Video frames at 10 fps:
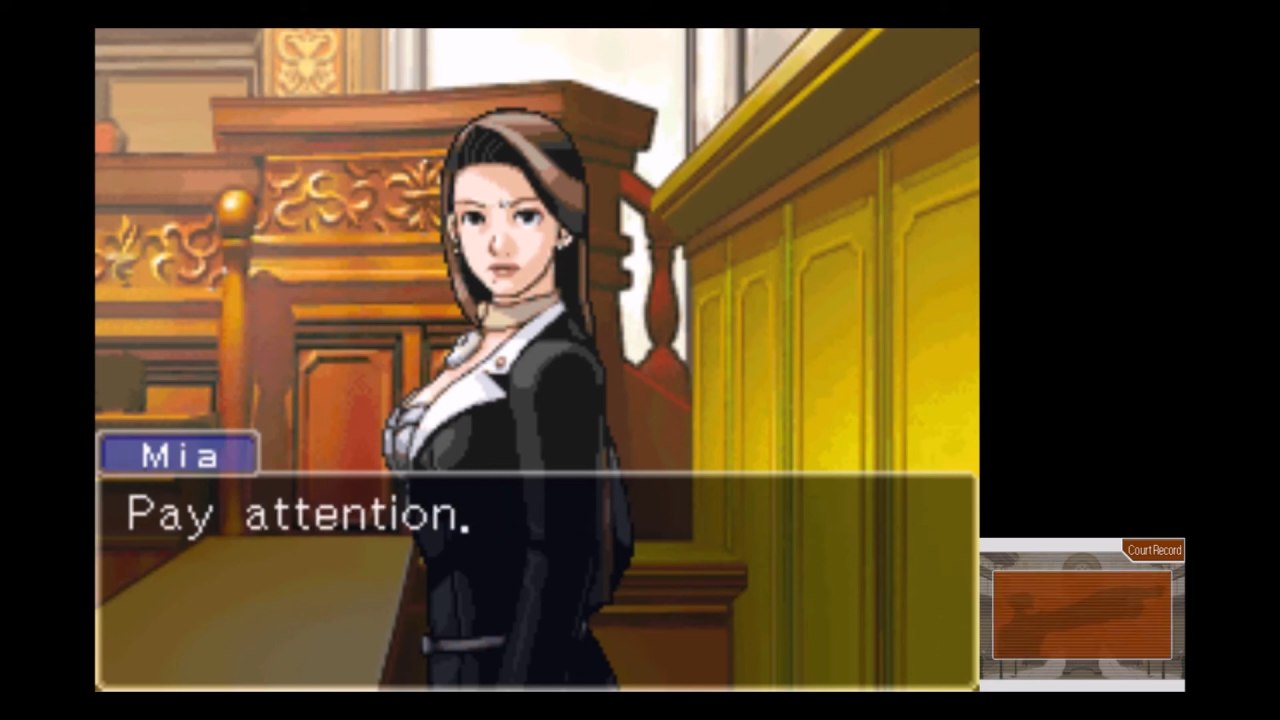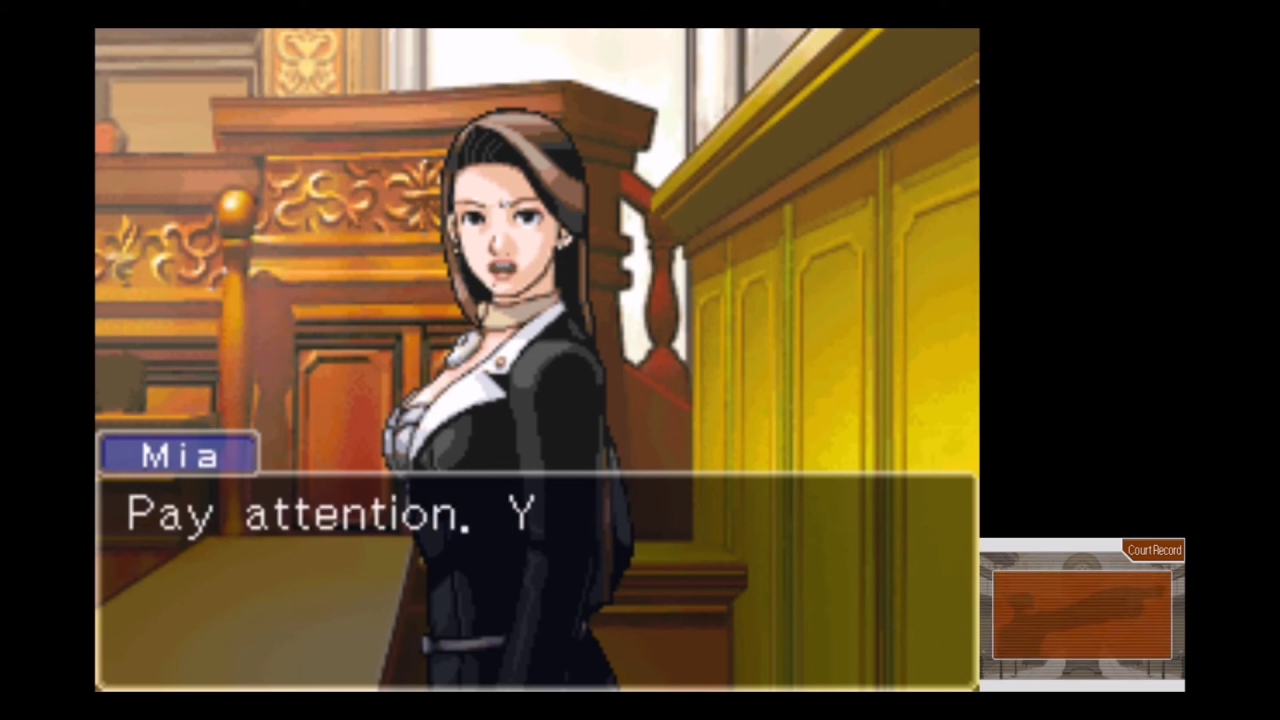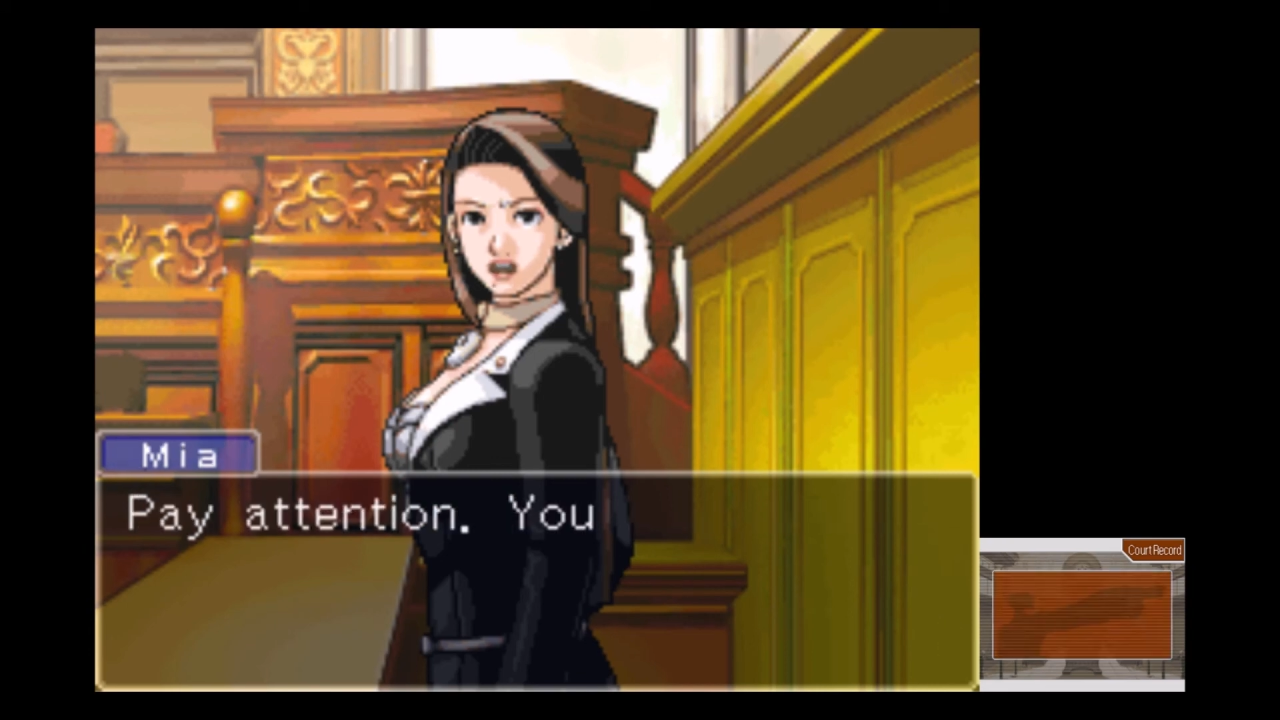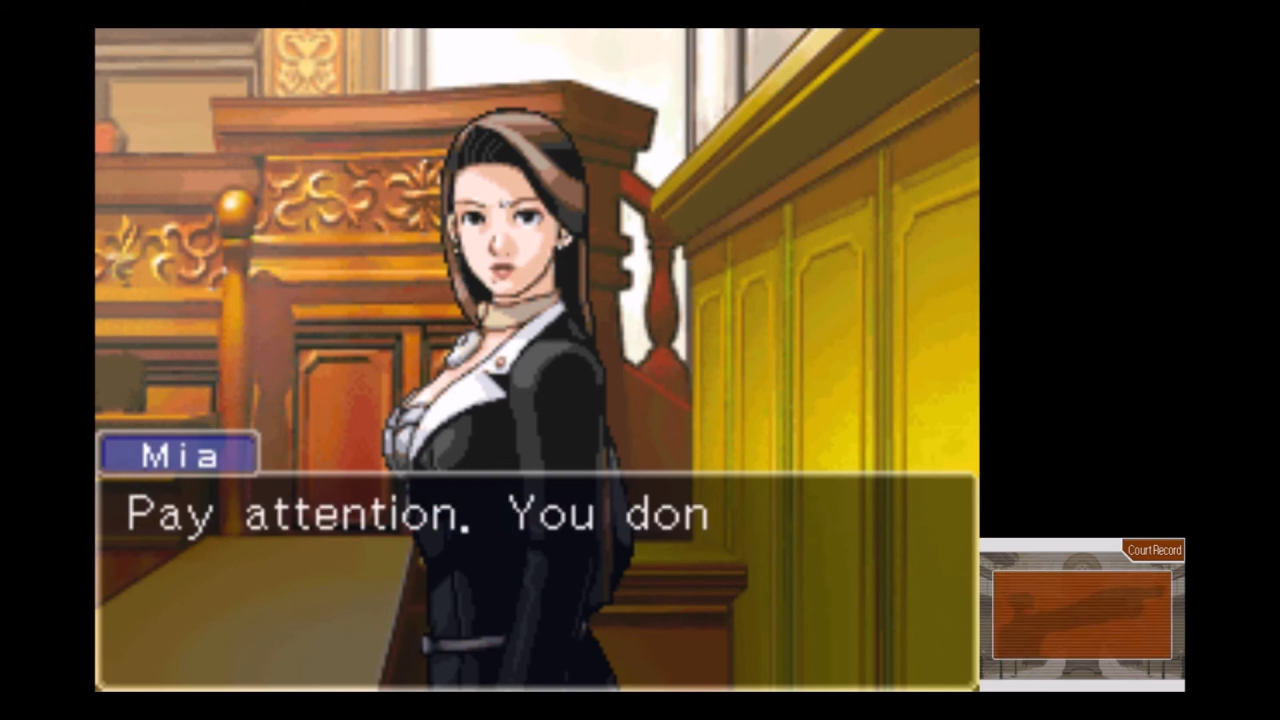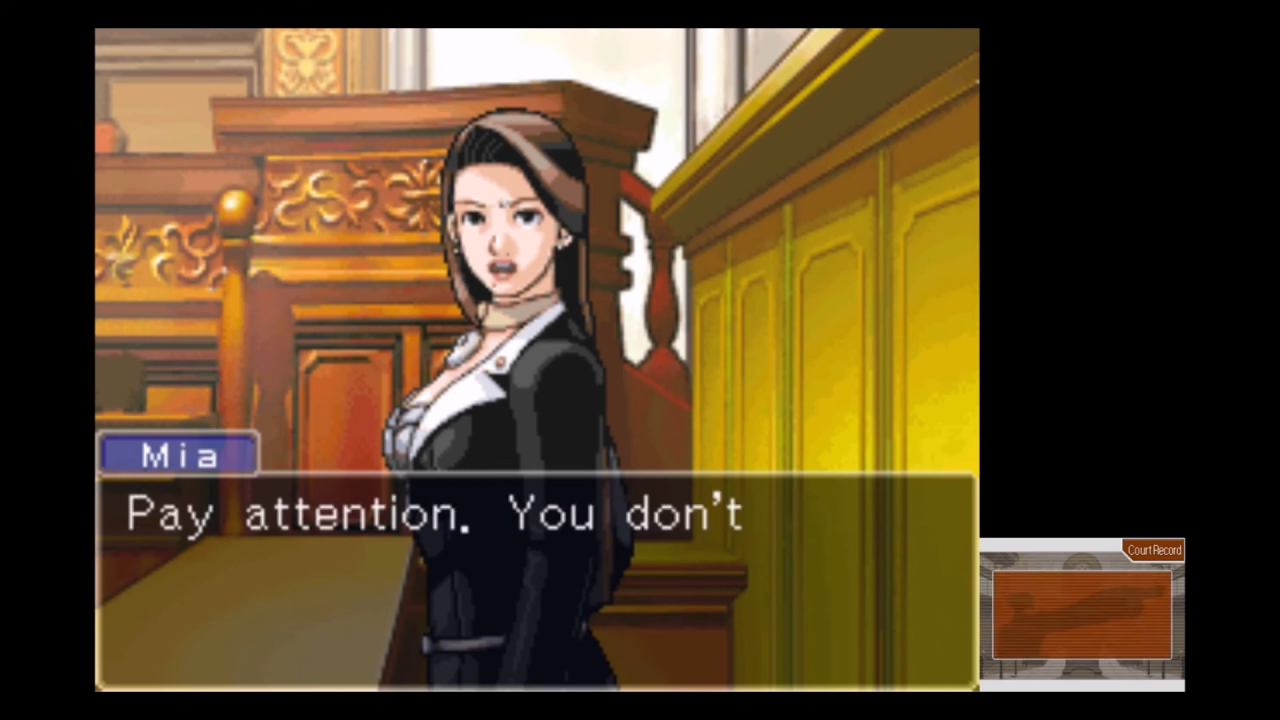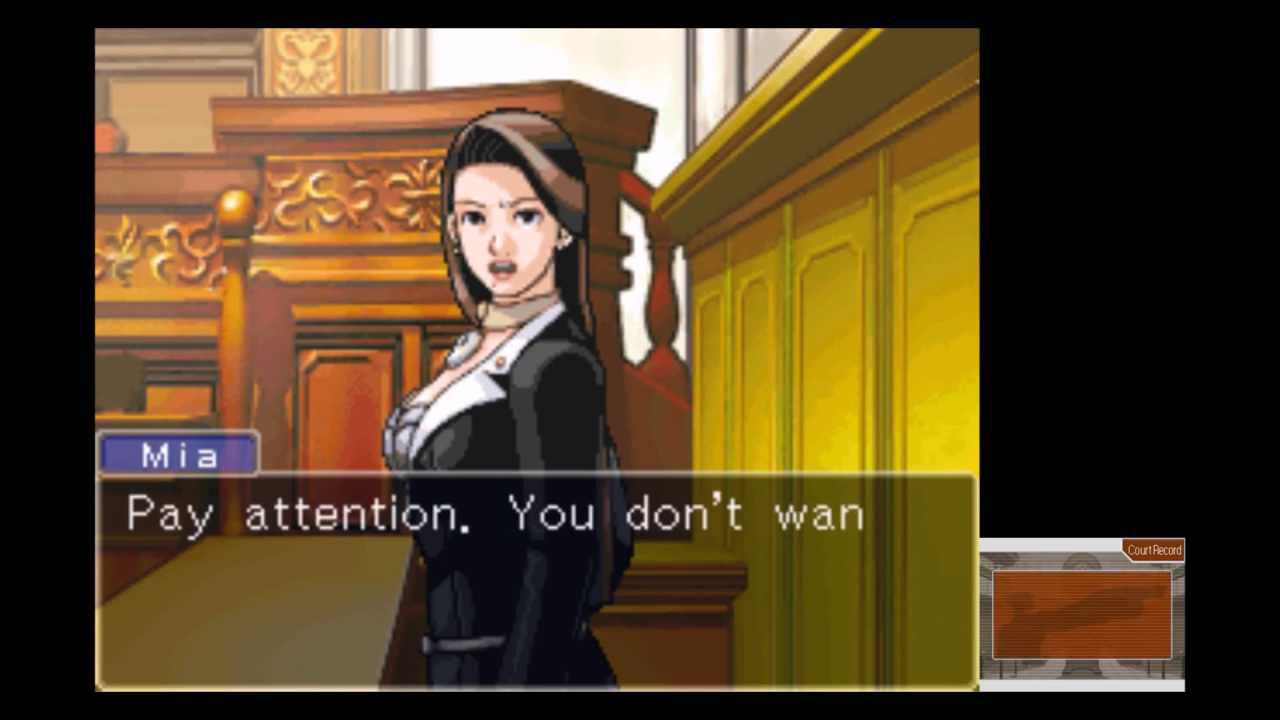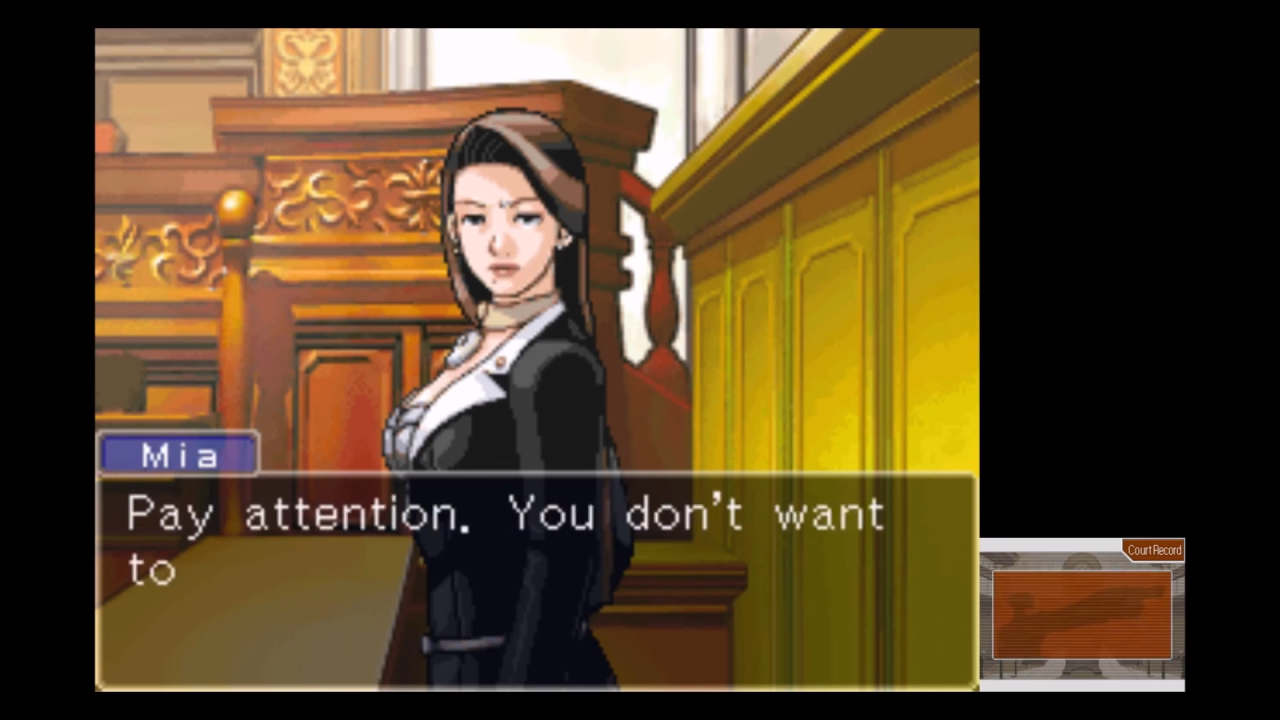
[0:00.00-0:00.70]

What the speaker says: Pay